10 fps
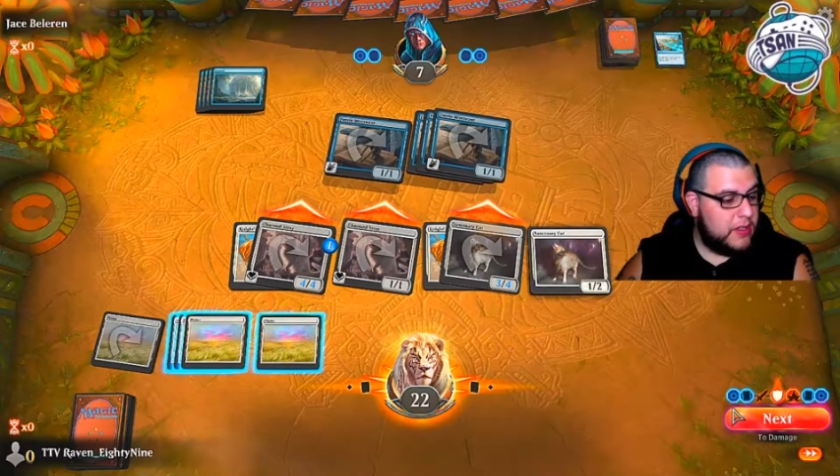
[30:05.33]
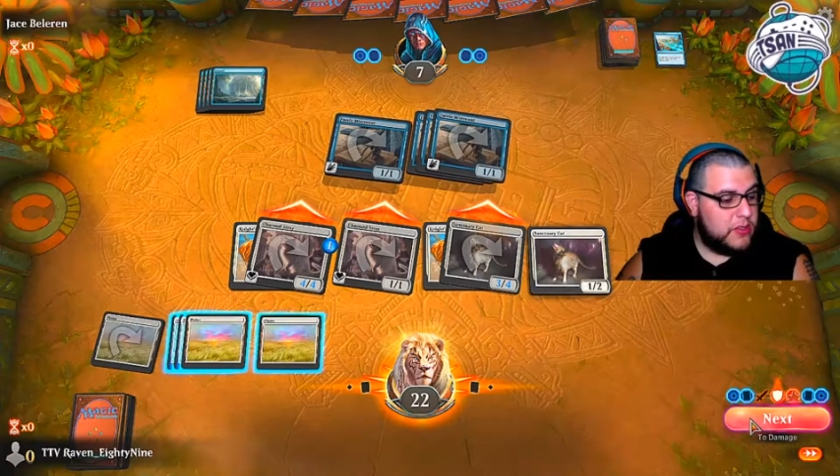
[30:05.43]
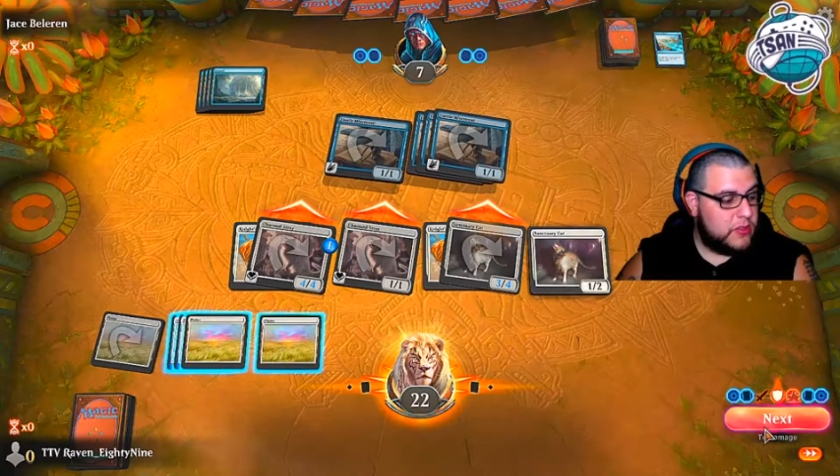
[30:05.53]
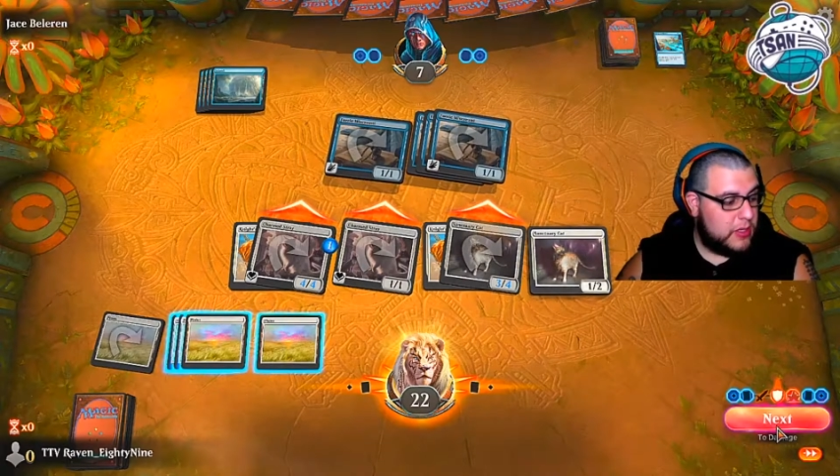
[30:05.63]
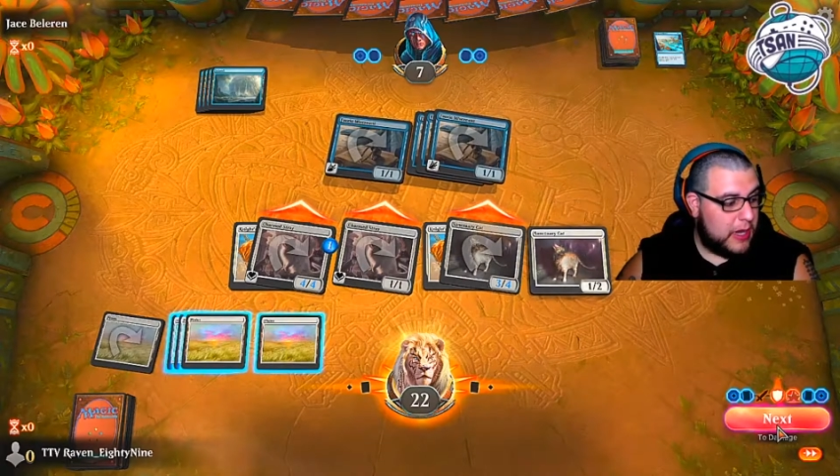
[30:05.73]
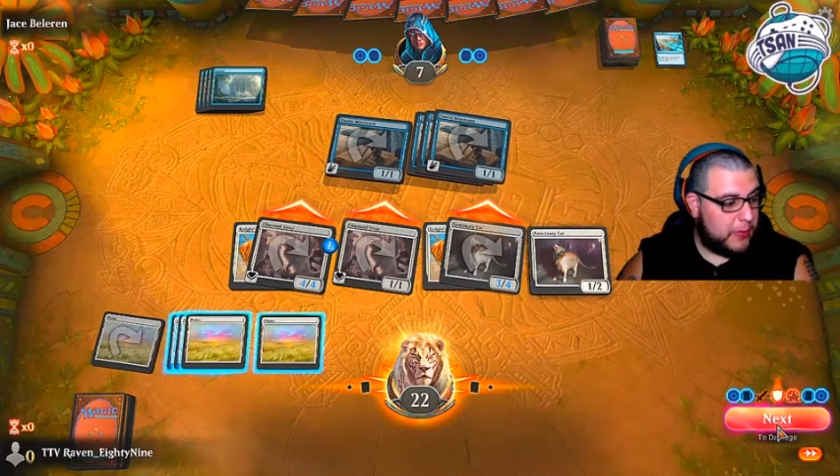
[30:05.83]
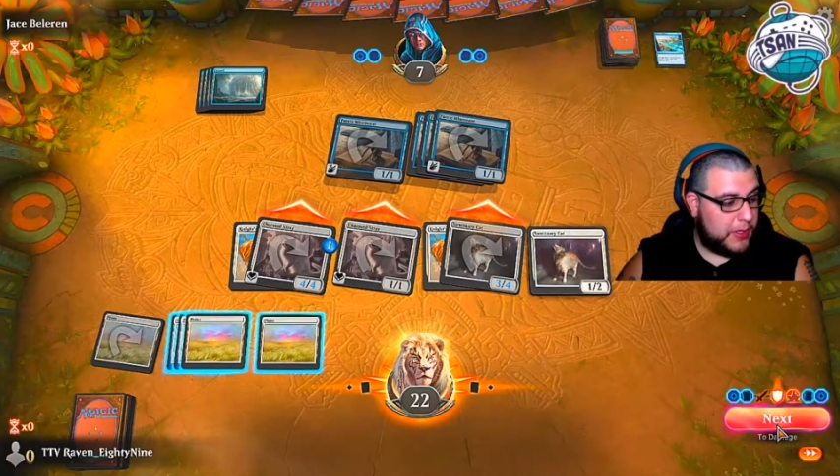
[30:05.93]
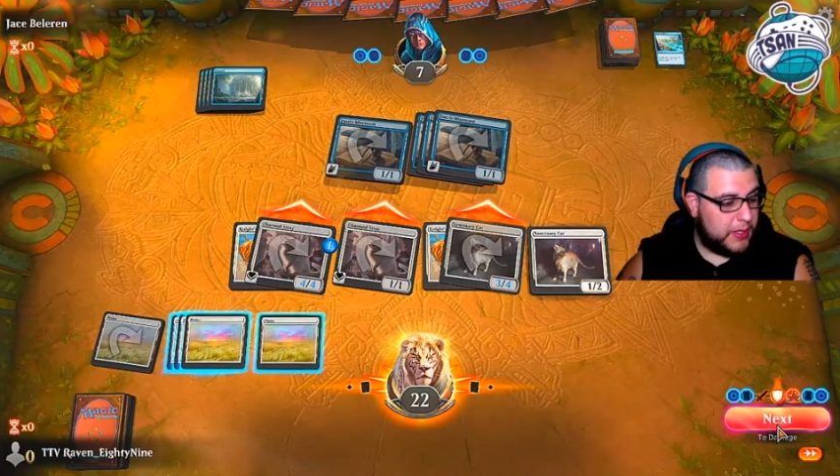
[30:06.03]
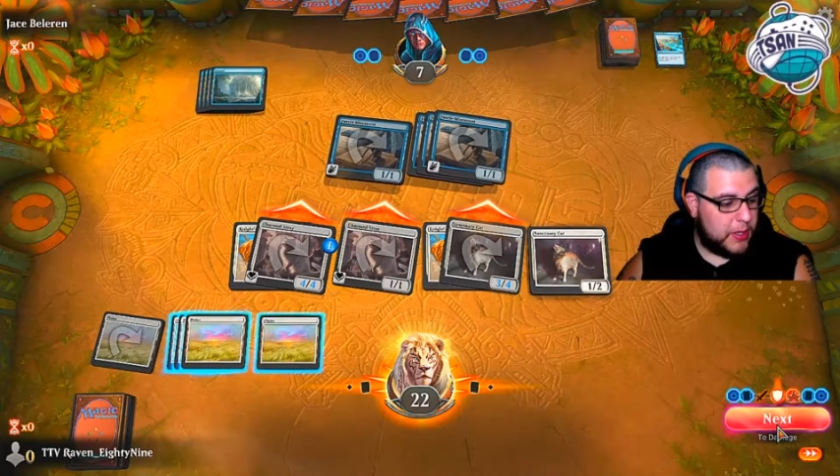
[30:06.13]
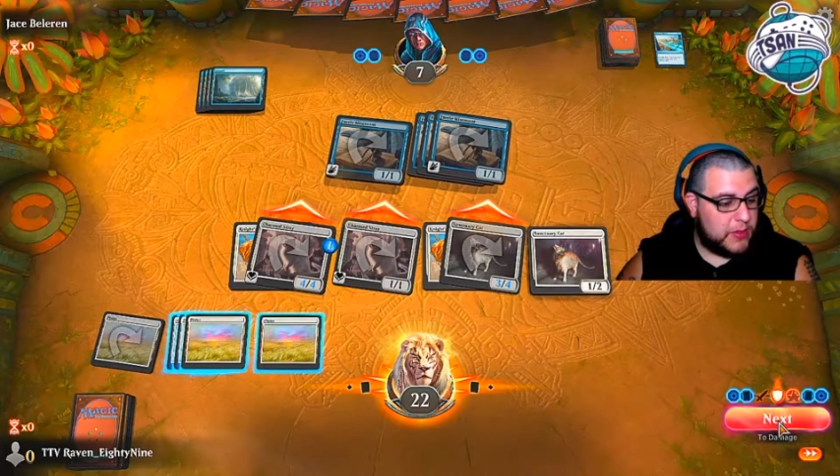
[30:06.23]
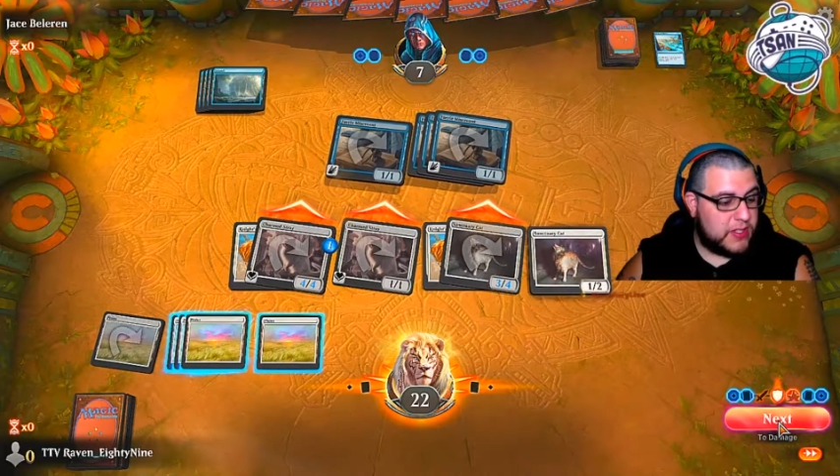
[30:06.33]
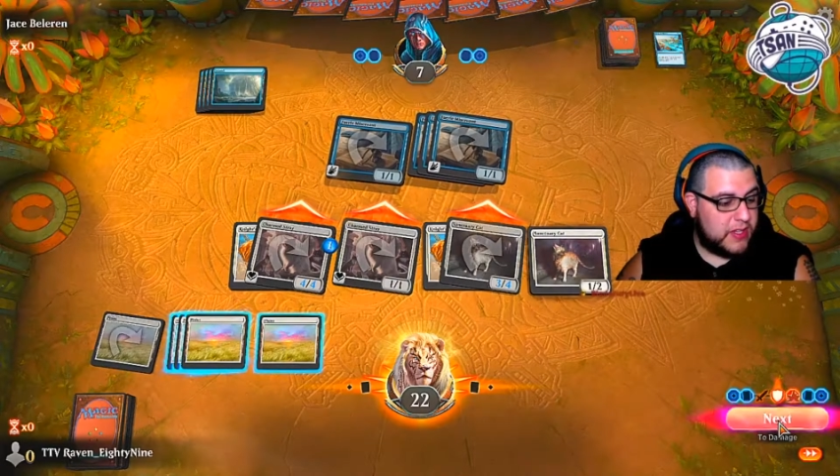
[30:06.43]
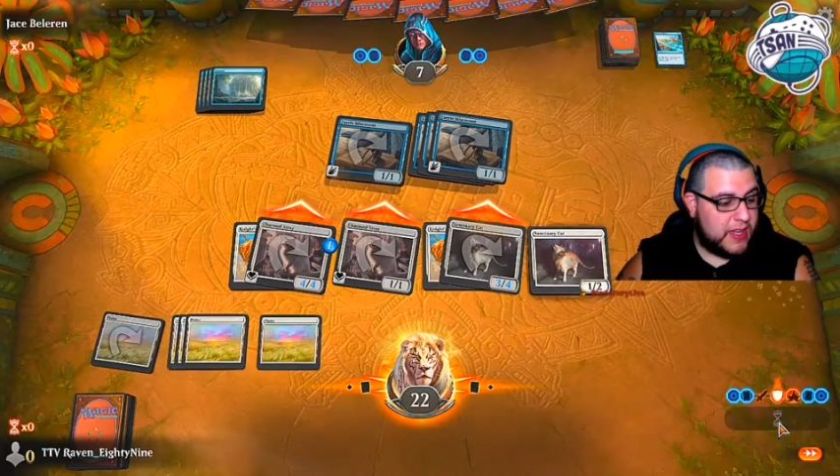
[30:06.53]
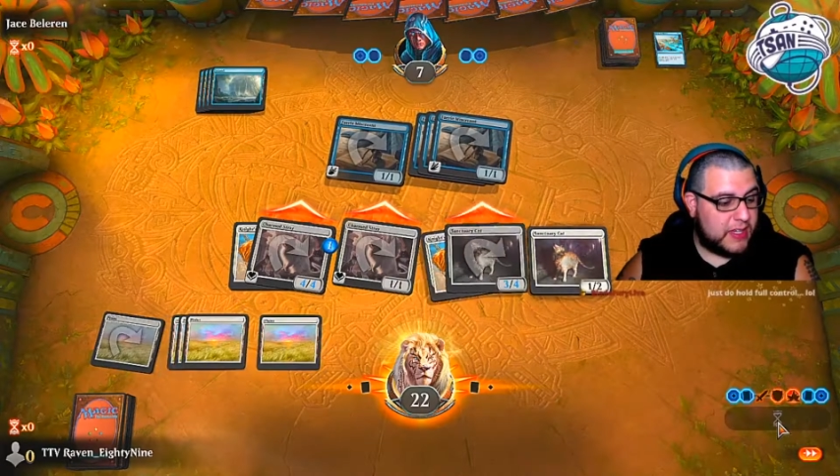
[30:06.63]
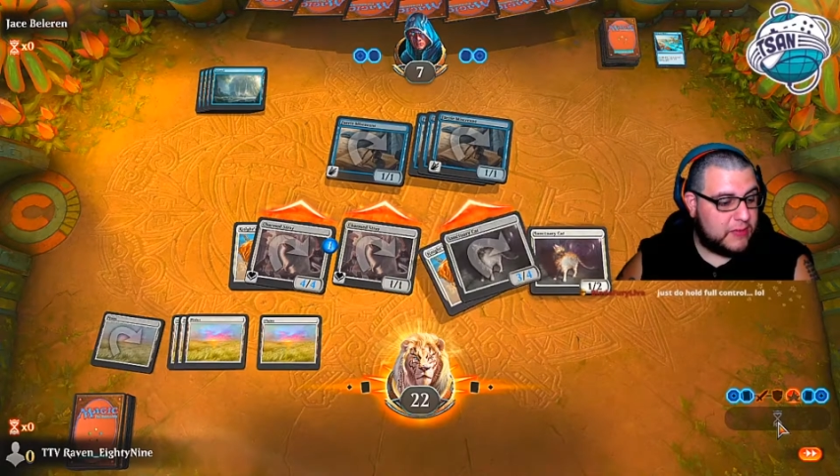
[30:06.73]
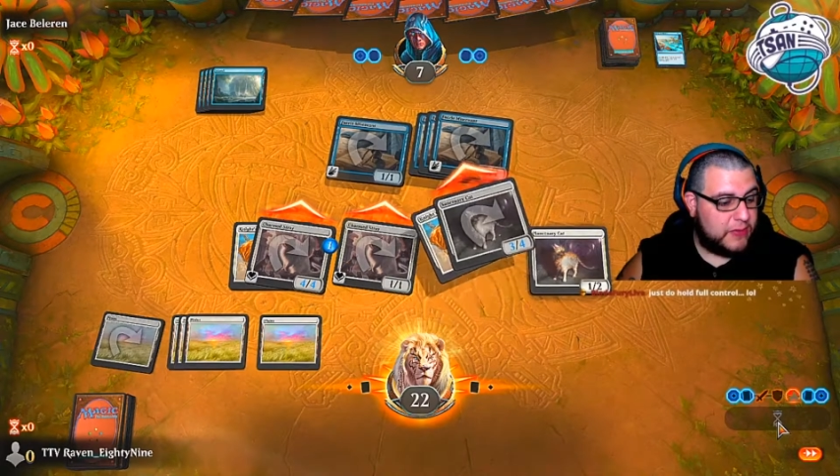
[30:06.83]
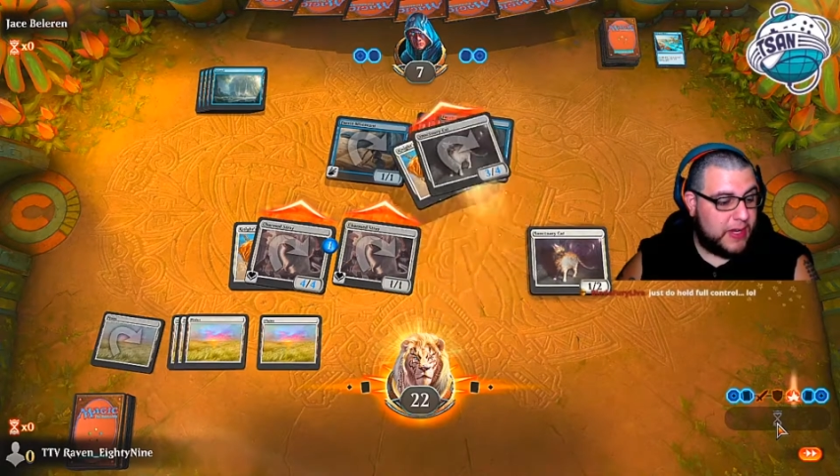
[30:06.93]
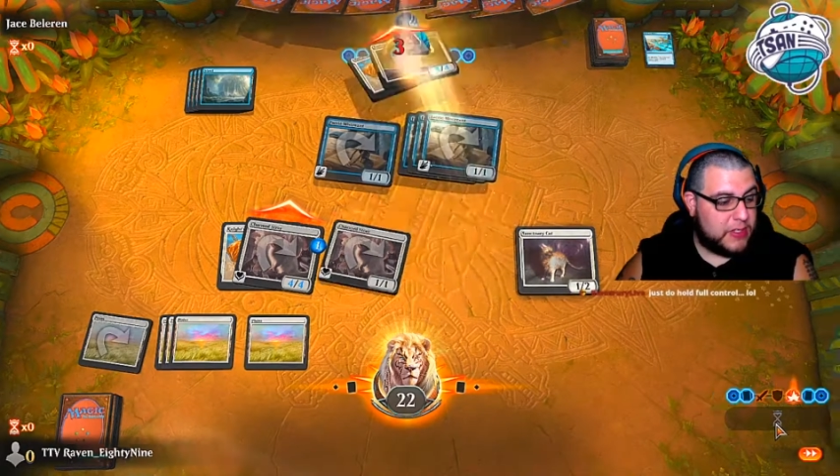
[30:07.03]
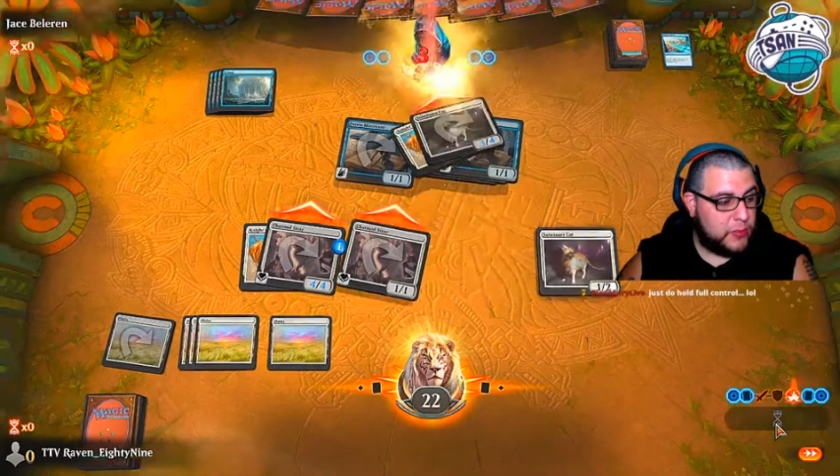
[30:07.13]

So now we're going to go into the next phase,